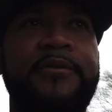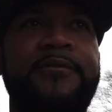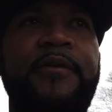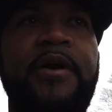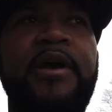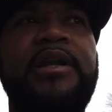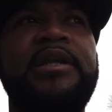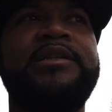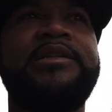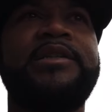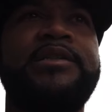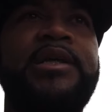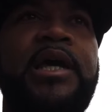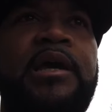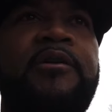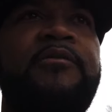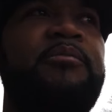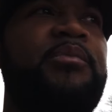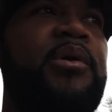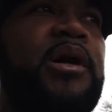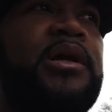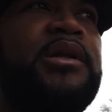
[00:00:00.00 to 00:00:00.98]
It's fairly
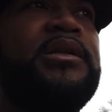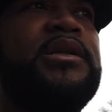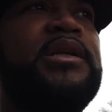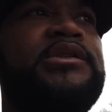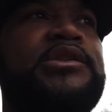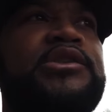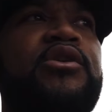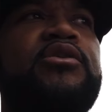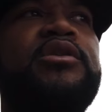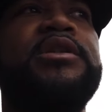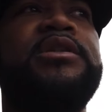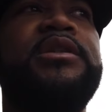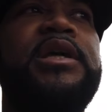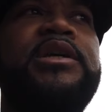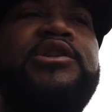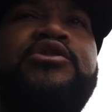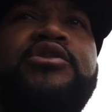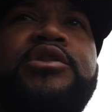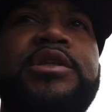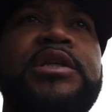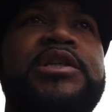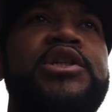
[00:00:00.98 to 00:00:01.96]
safe, but there's certain
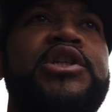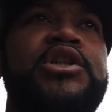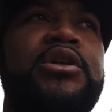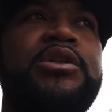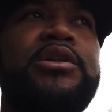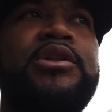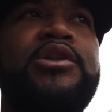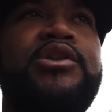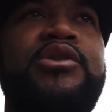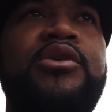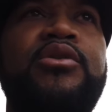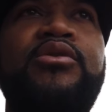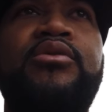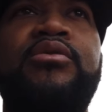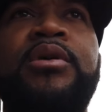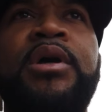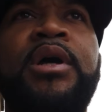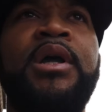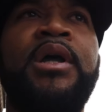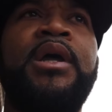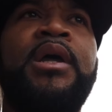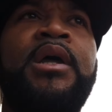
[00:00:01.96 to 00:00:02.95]
things you just shouldn't do.
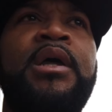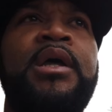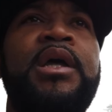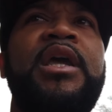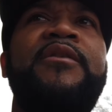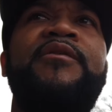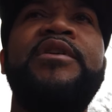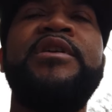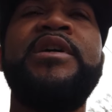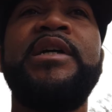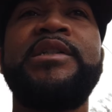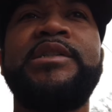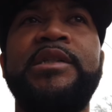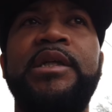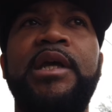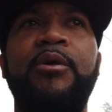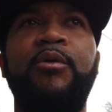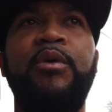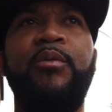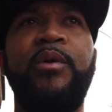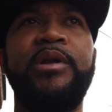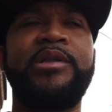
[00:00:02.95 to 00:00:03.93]
Even
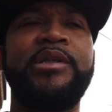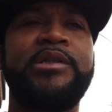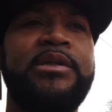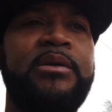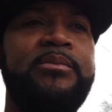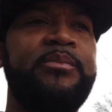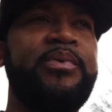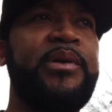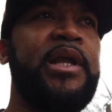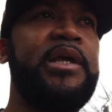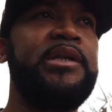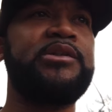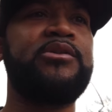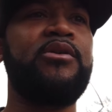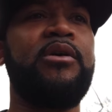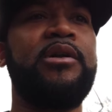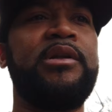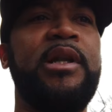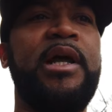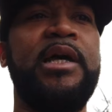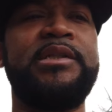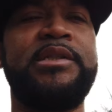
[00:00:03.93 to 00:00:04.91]
yesterday, we went to some place
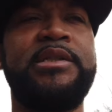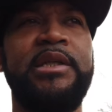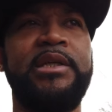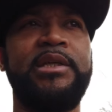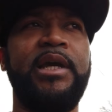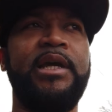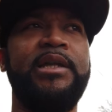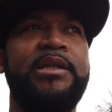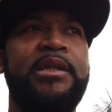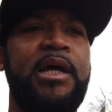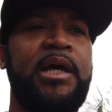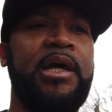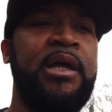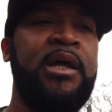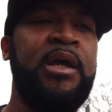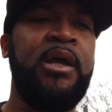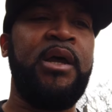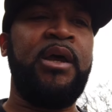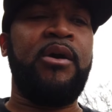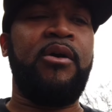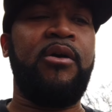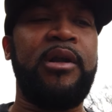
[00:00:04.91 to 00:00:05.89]
called La Cienta
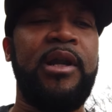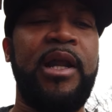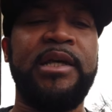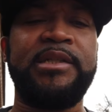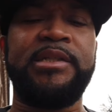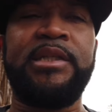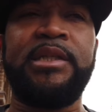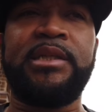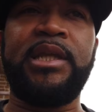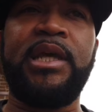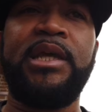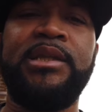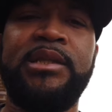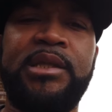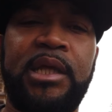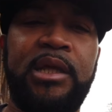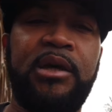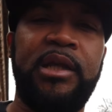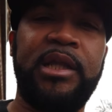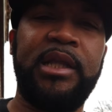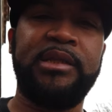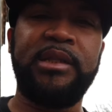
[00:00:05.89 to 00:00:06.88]
or La
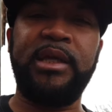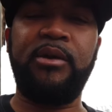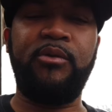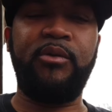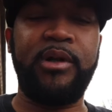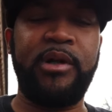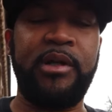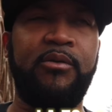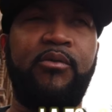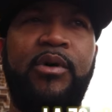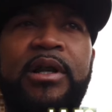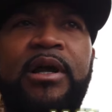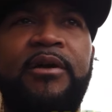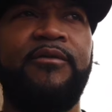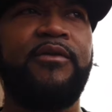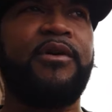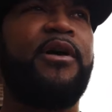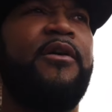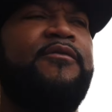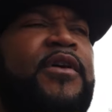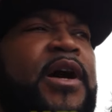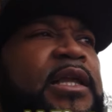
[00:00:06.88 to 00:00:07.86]
Citente, or I think
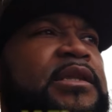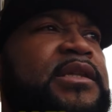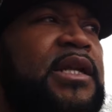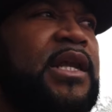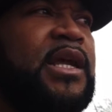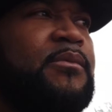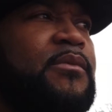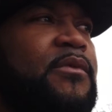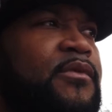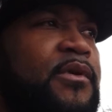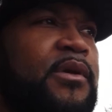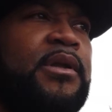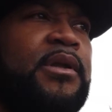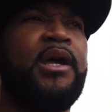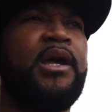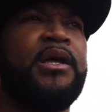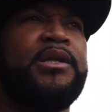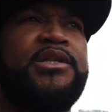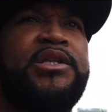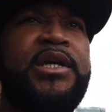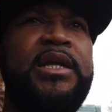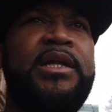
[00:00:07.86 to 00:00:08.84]
whatever. I forgot the name of
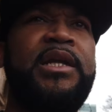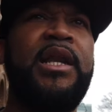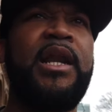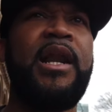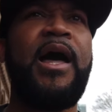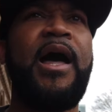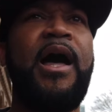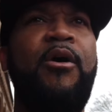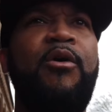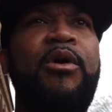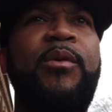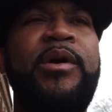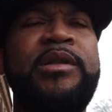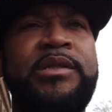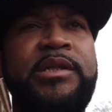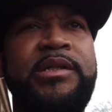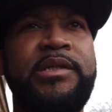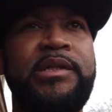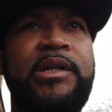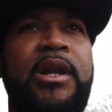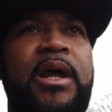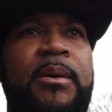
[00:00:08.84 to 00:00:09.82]
Yeah, Jenny Lau. We went
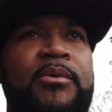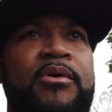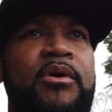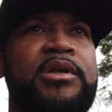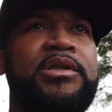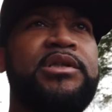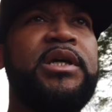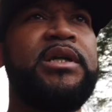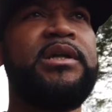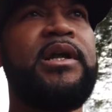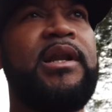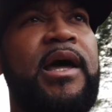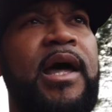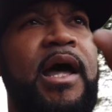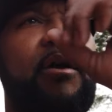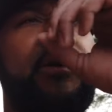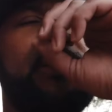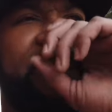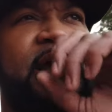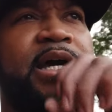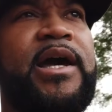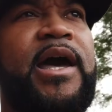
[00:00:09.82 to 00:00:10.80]
to this club called Jenny
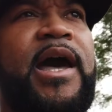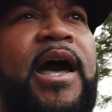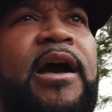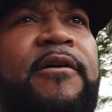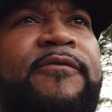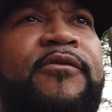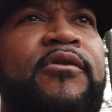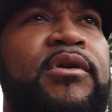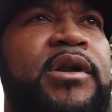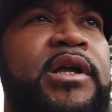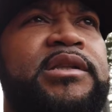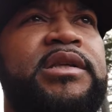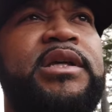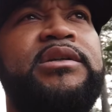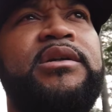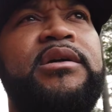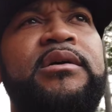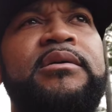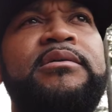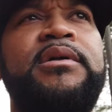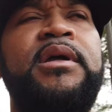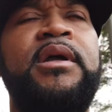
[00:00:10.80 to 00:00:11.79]
Lau. It's like an
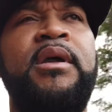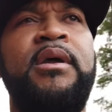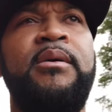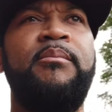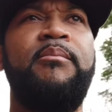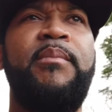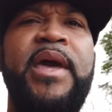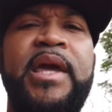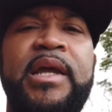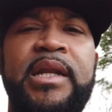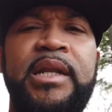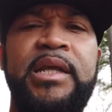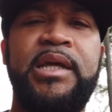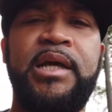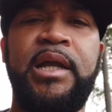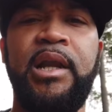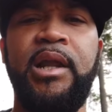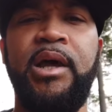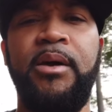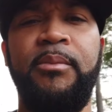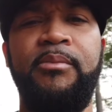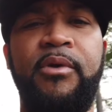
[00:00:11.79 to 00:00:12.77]
Afro-Latina mainly
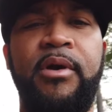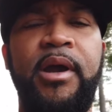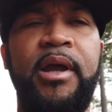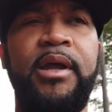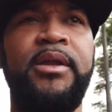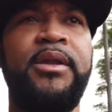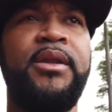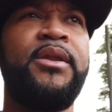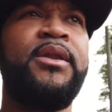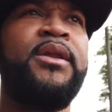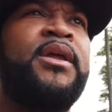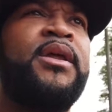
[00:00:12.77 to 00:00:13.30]
club, right?